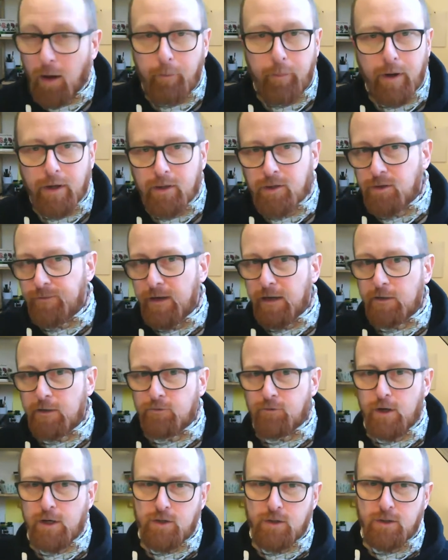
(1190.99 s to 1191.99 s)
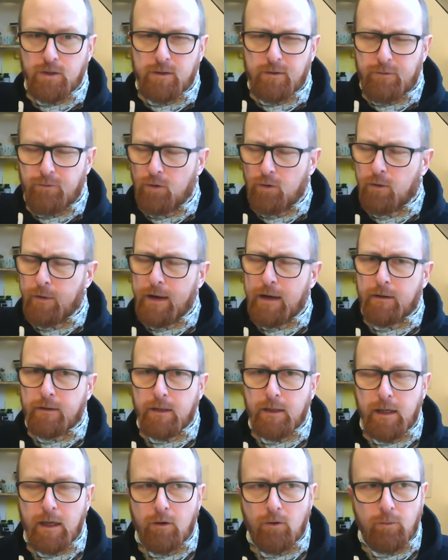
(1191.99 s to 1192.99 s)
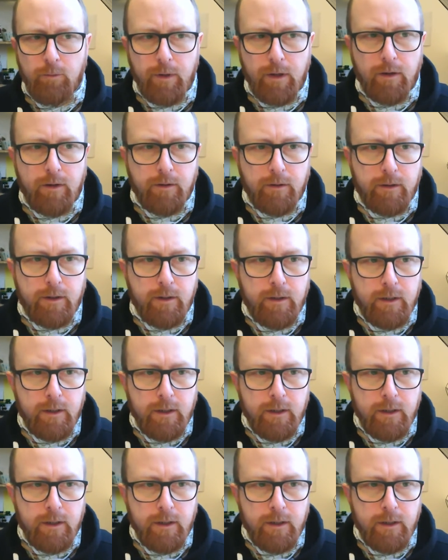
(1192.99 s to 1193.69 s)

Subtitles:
a bunch of illustrations throughout the year and beyond.